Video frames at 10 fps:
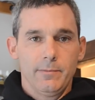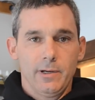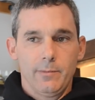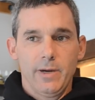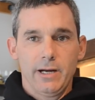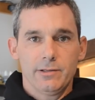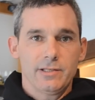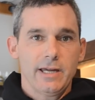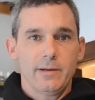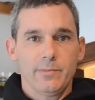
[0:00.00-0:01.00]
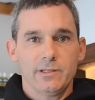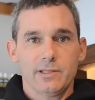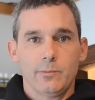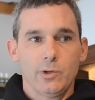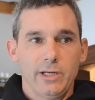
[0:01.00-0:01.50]
a better setup than
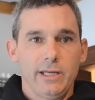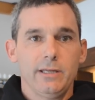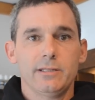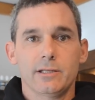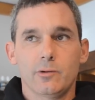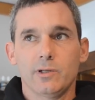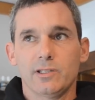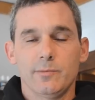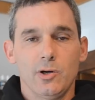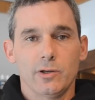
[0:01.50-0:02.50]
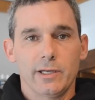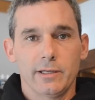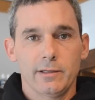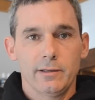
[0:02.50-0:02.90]
someone needs to quit smoking.